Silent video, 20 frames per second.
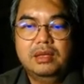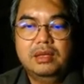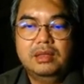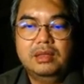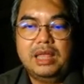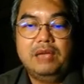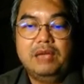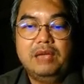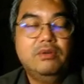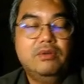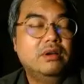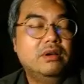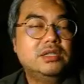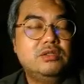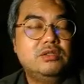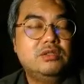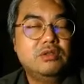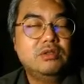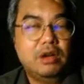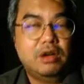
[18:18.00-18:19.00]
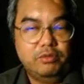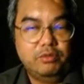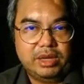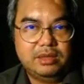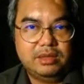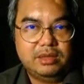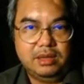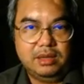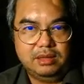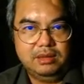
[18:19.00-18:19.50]
They were still
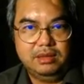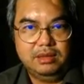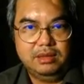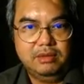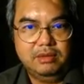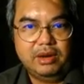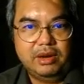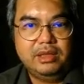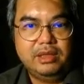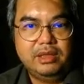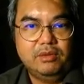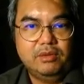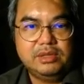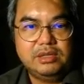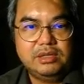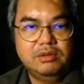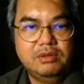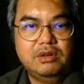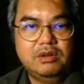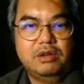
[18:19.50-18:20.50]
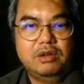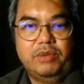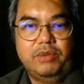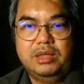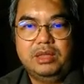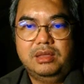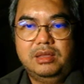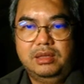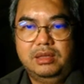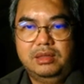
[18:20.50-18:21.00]
convicted, right? They were still
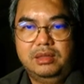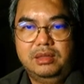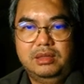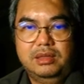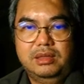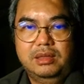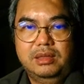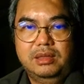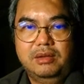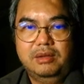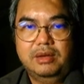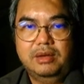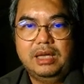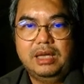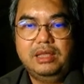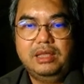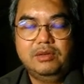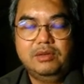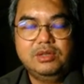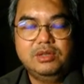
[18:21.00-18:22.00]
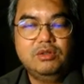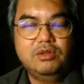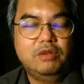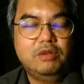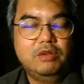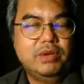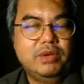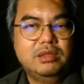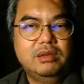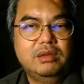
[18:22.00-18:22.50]
convicted. Okay, they were still
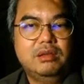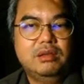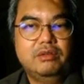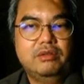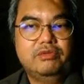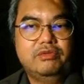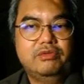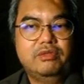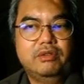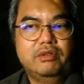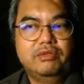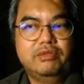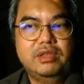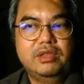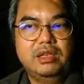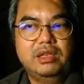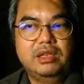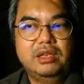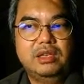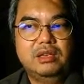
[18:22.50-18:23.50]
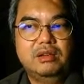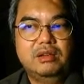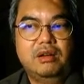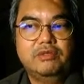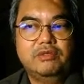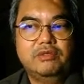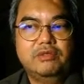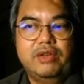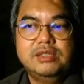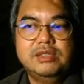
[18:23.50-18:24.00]
convicted of the
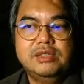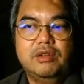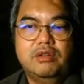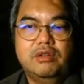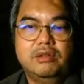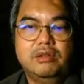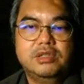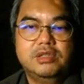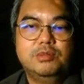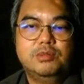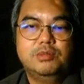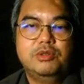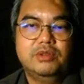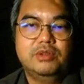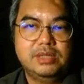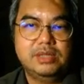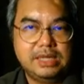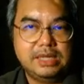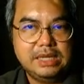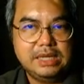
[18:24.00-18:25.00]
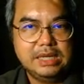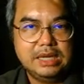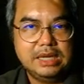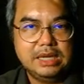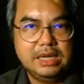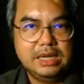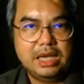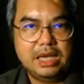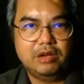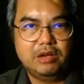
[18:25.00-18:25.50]
offense of conspiracy
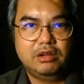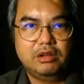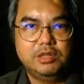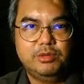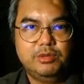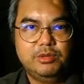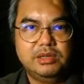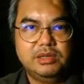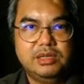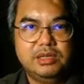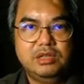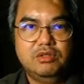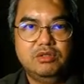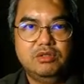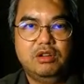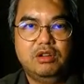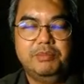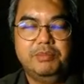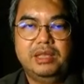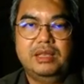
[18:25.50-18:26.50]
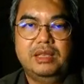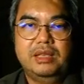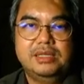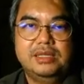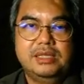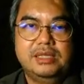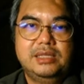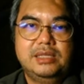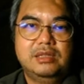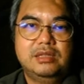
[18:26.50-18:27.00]
and conspiracy to commit
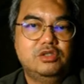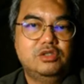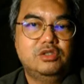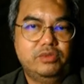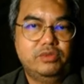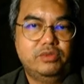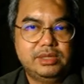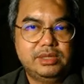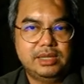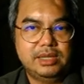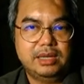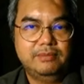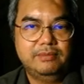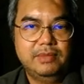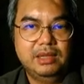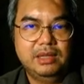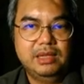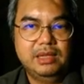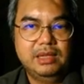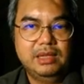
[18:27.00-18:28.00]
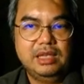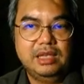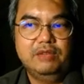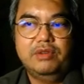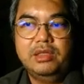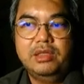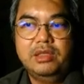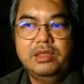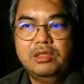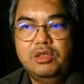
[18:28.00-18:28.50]
assisted suicide,
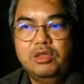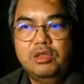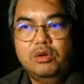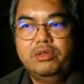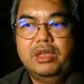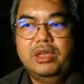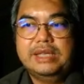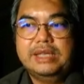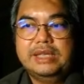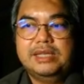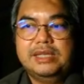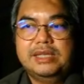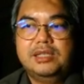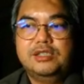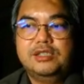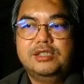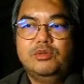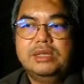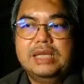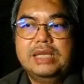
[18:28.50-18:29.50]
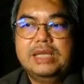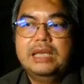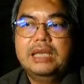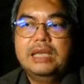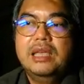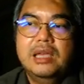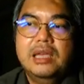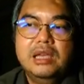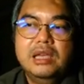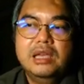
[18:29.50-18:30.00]
even though the assisted suicide
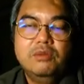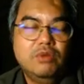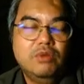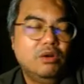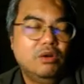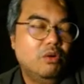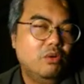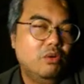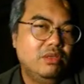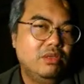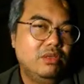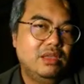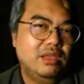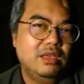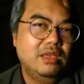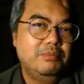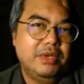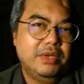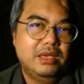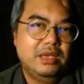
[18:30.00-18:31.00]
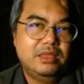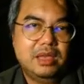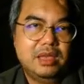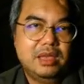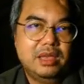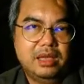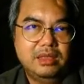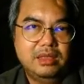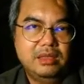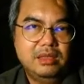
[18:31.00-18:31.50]
will only be
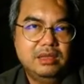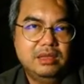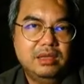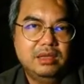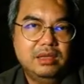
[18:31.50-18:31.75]
done